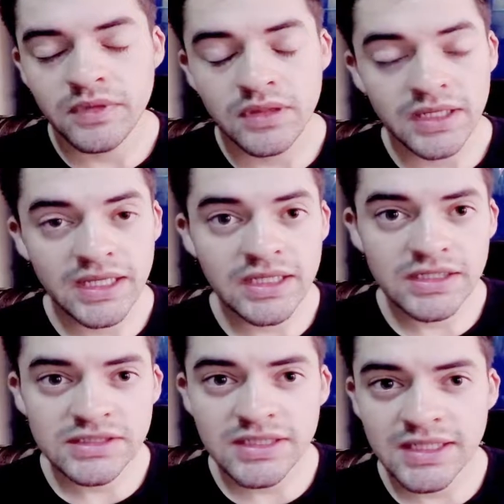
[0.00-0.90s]
The
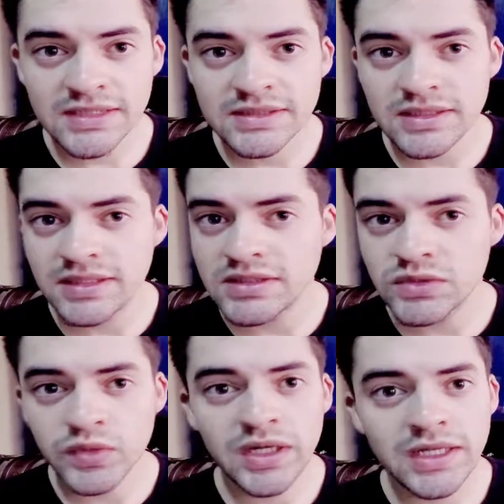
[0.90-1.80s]
English test, it's
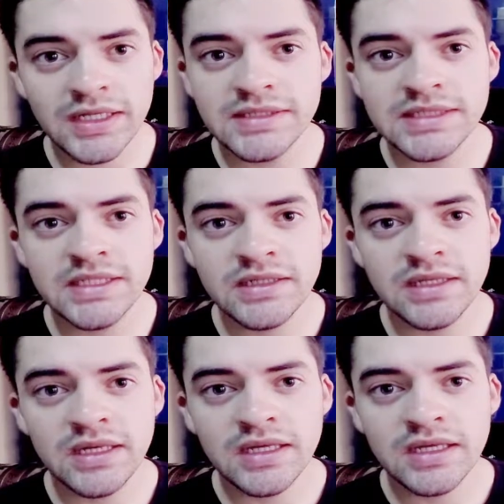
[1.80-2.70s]
really easy.
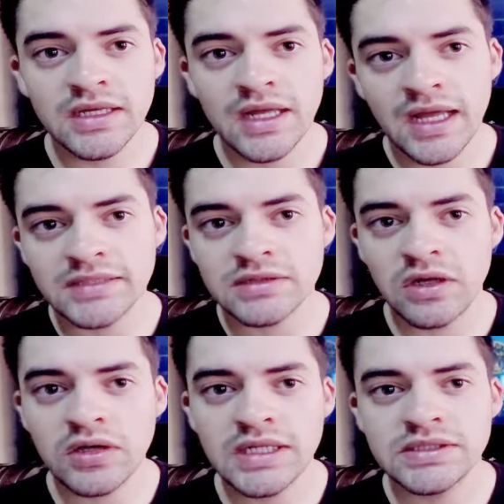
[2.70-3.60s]
As
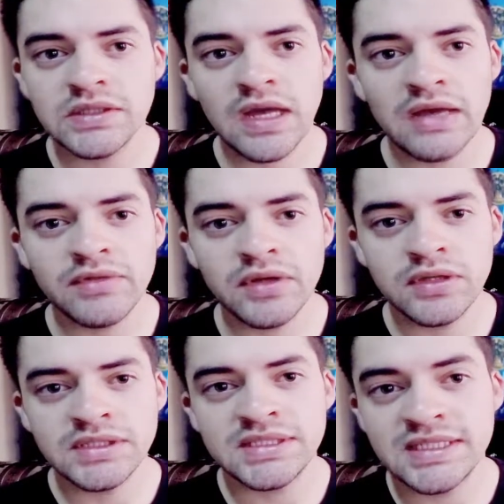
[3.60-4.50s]
long as you have a
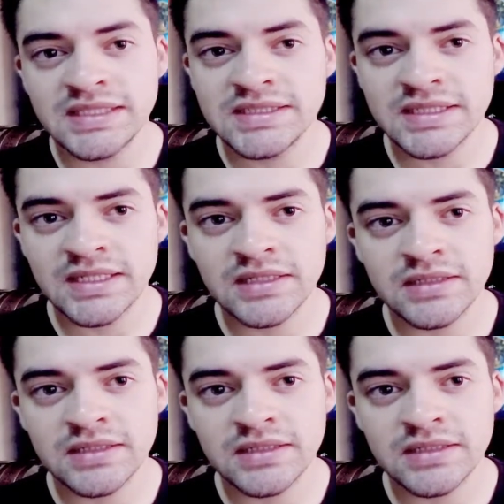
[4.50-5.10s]
decent